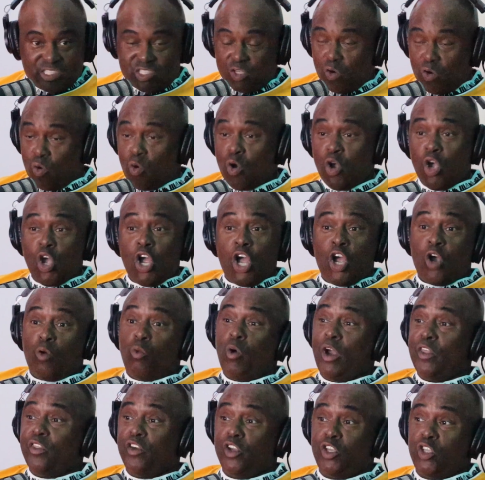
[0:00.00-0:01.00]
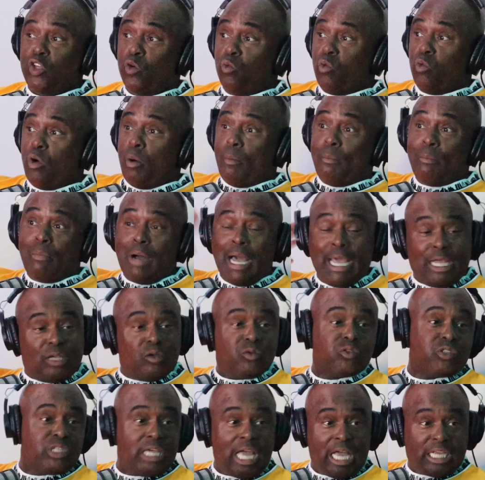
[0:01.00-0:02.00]
So whether you were
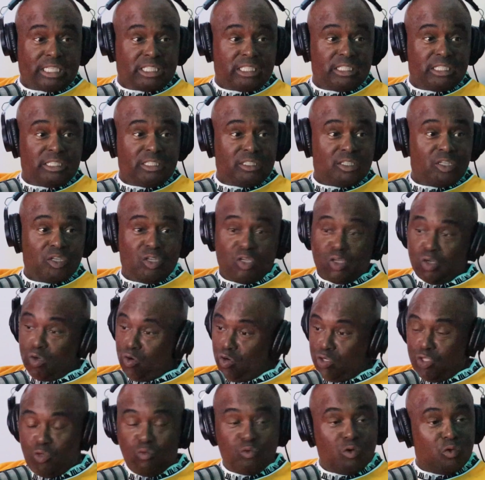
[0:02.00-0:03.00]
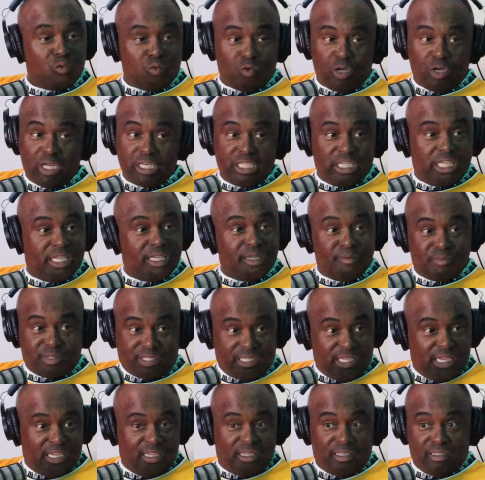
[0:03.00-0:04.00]
Michael Jackson or you were Run
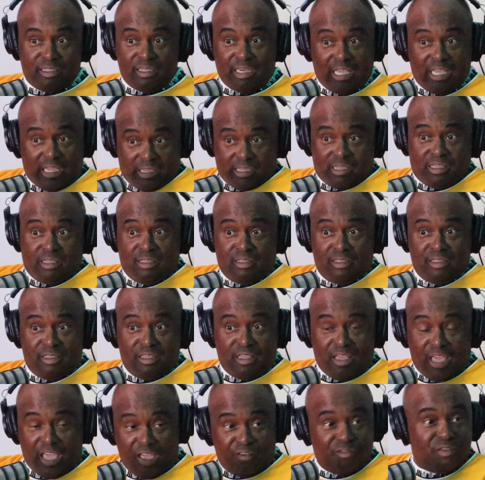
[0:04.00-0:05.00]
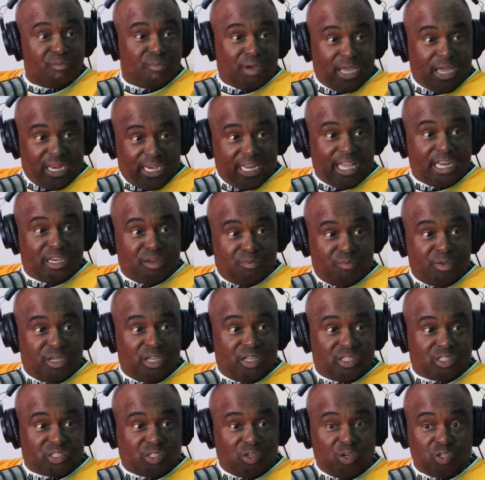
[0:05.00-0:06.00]
DMC, nigga, everybody had to be
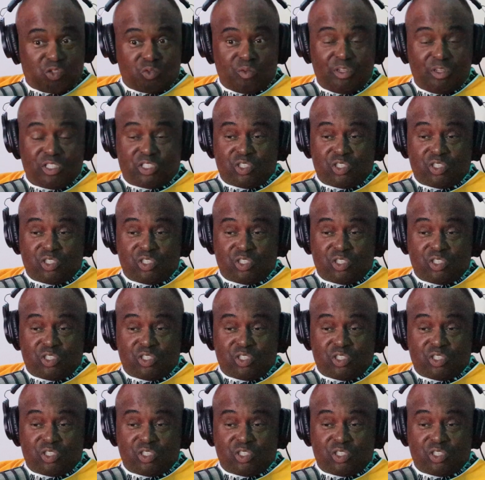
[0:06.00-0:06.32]
on Soul Train.